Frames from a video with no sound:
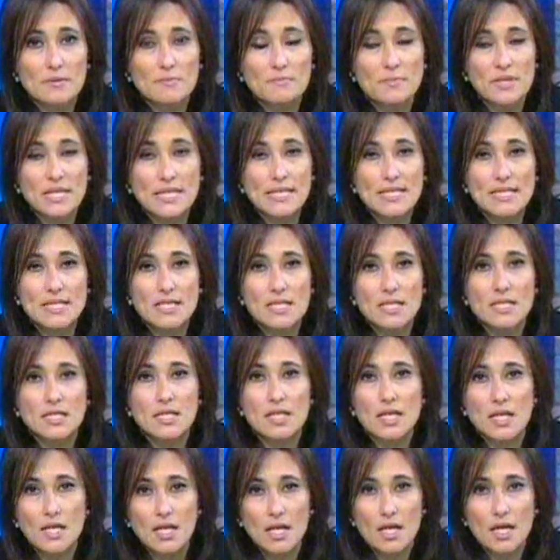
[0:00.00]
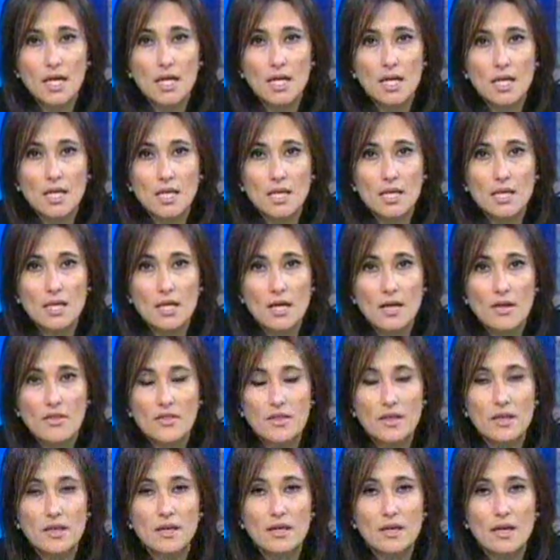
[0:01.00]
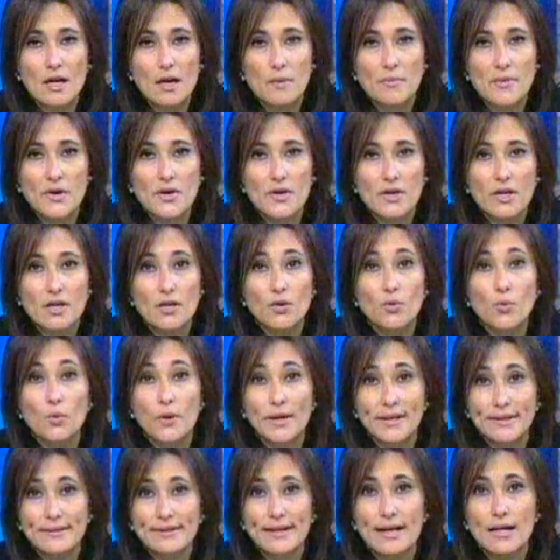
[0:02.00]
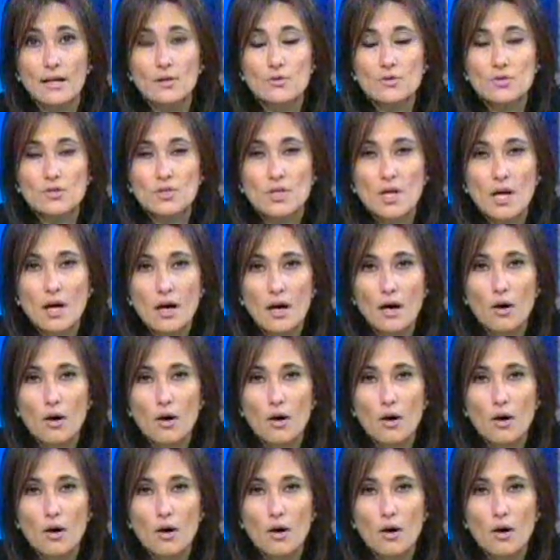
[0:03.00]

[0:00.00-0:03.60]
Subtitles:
be sitting in the American White House.